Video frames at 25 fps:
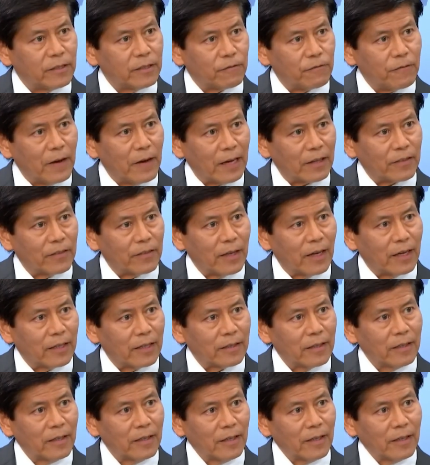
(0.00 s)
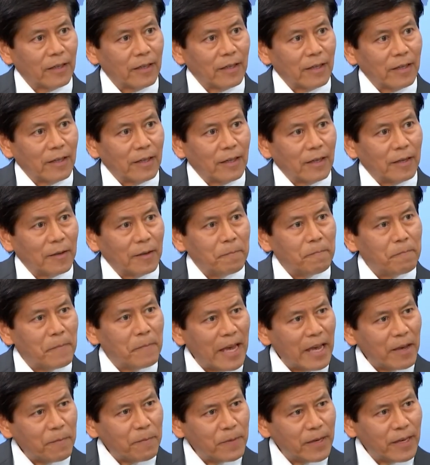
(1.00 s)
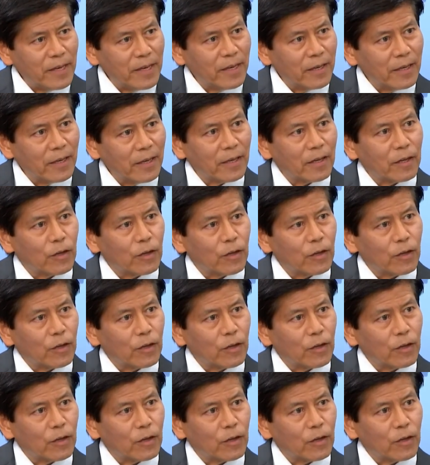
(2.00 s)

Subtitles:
the fact that maybe